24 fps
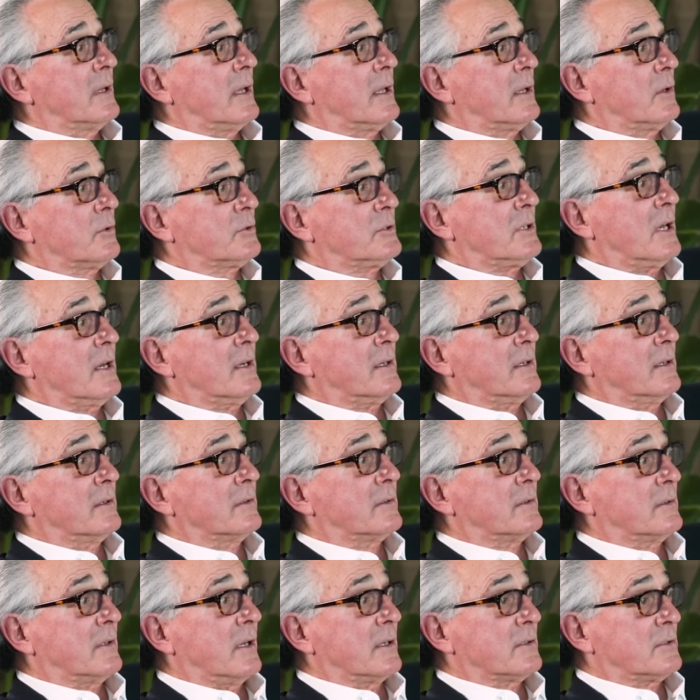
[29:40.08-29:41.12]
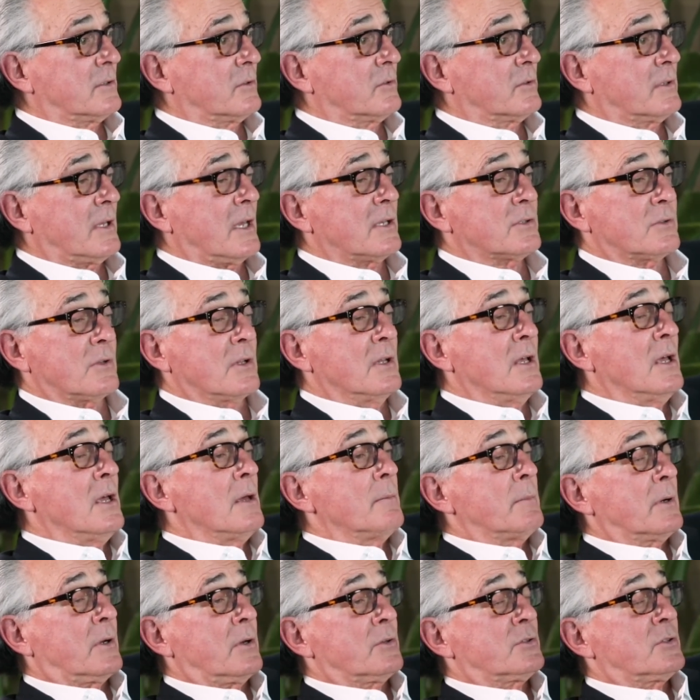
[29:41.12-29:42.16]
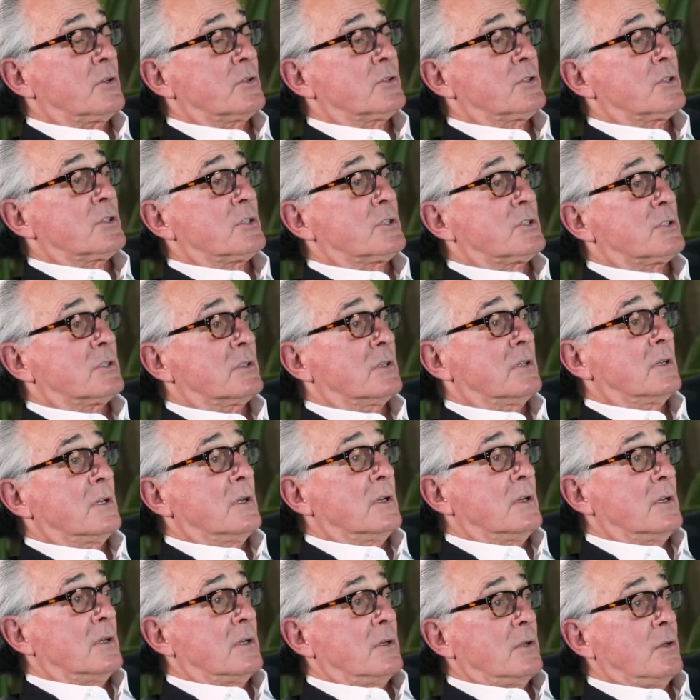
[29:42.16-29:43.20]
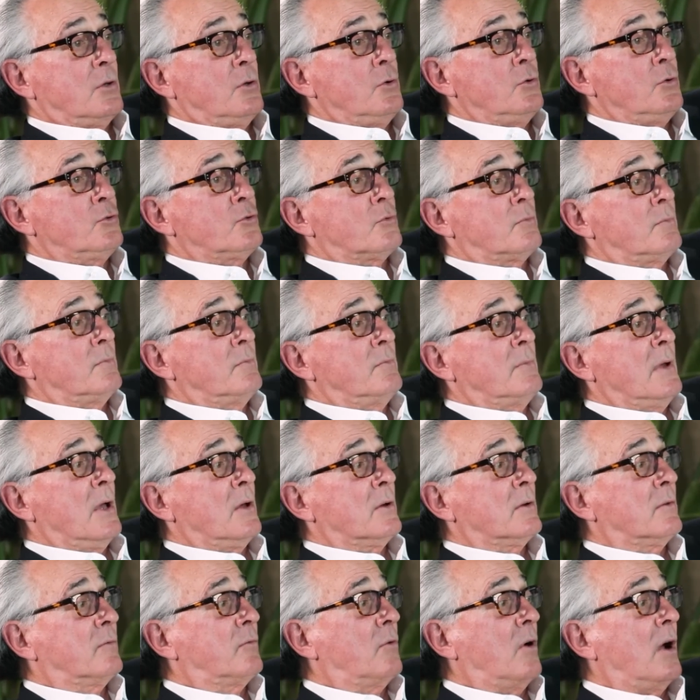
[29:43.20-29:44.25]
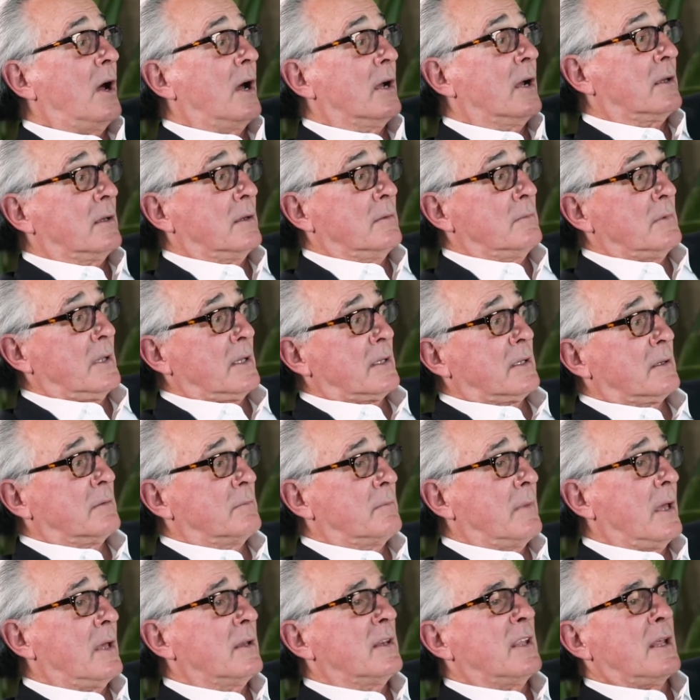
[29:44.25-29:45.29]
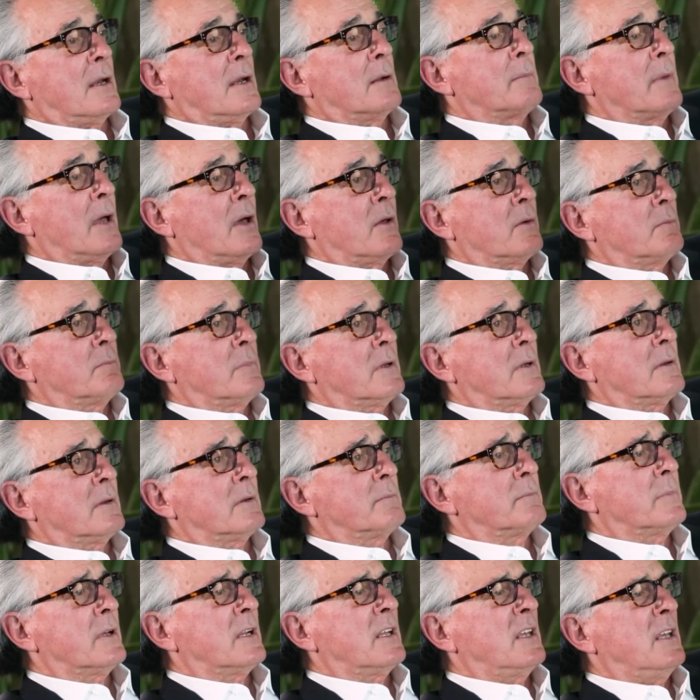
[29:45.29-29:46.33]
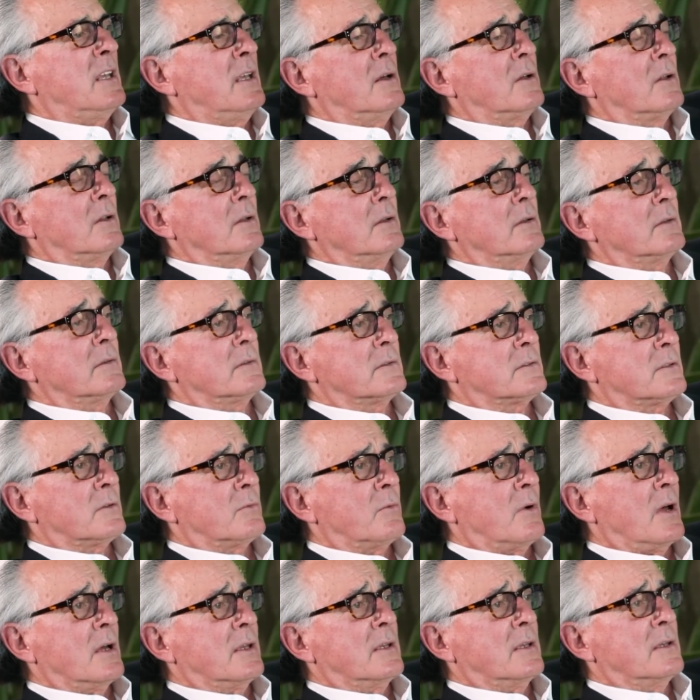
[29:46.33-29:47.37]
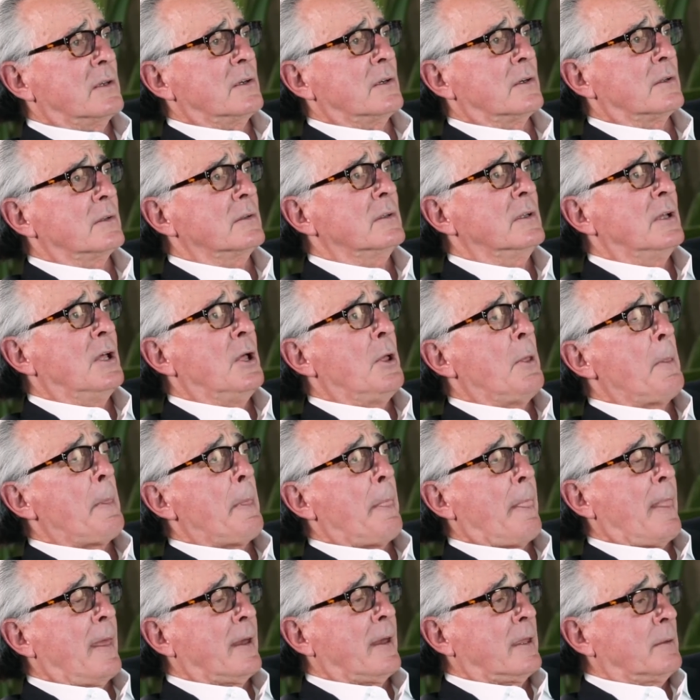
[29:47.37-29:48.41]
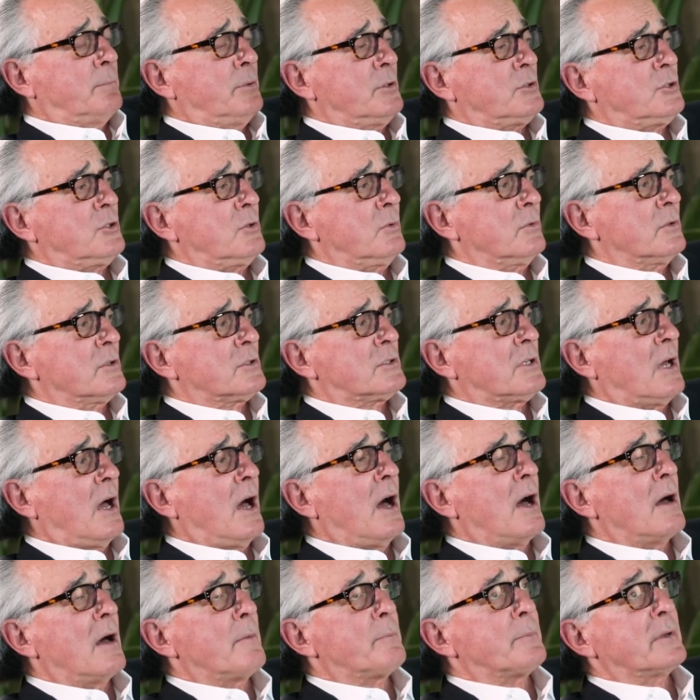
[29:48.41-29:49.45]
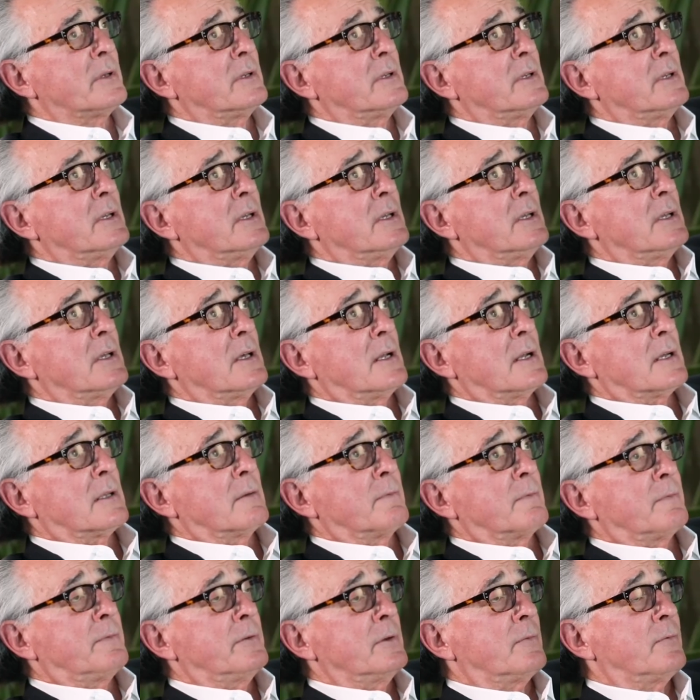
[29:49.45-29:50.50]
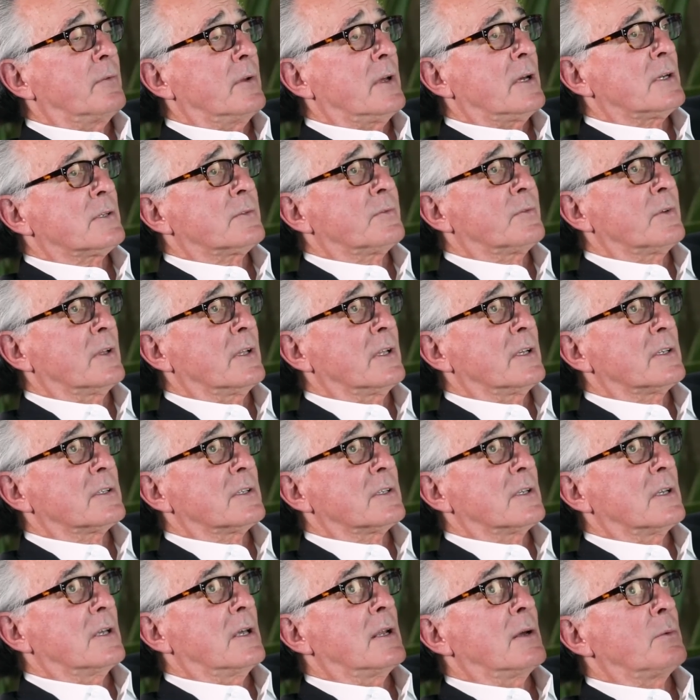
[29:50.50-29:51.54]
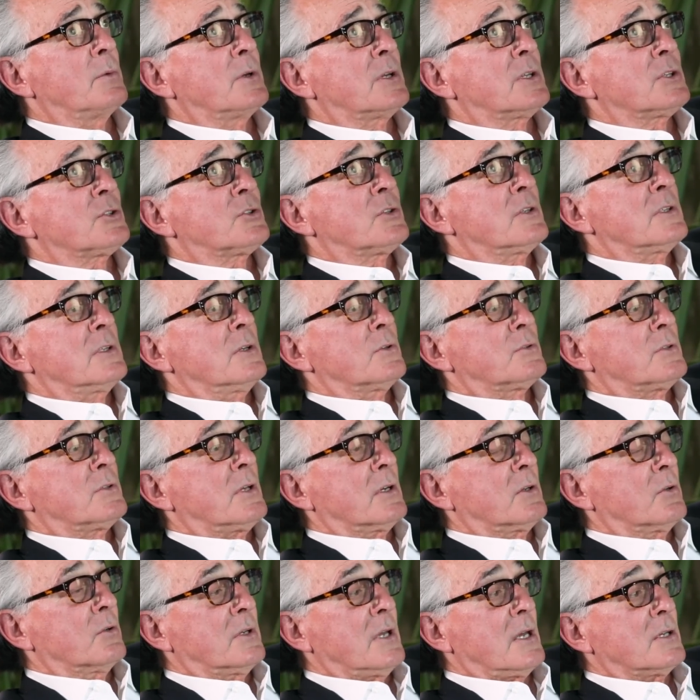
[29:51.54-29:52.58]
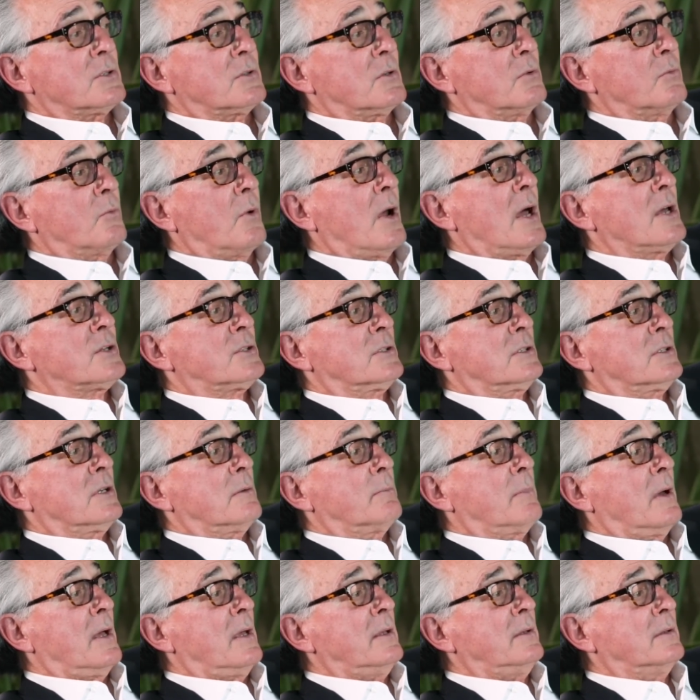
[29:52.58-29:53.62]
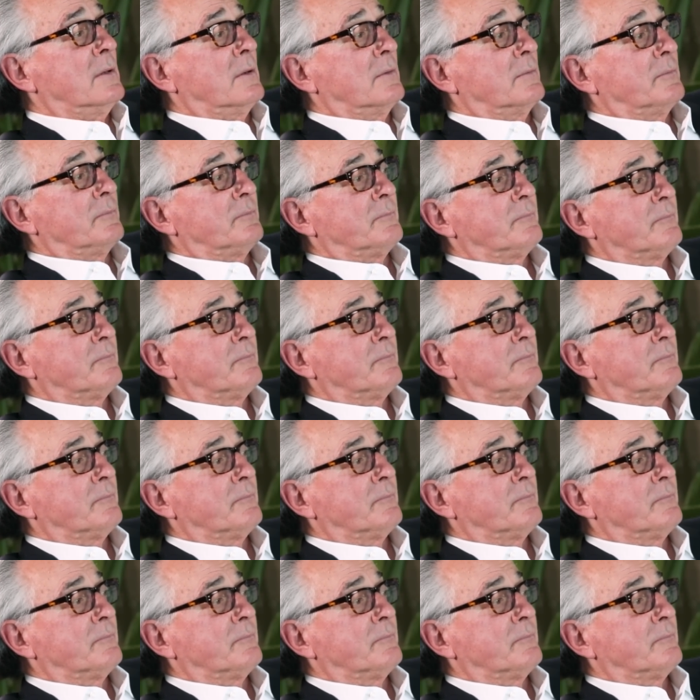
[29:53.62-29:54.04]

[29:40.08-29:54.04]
at Osaka, Osaka Castle because there's this huge mound of rock, I mean, like a mountain, not a mountain, but a, but a hill. It's a rocky hill. I can put you on the top, and I can fill, flash fill it, and we can see the Osaka Castle rising up behind you.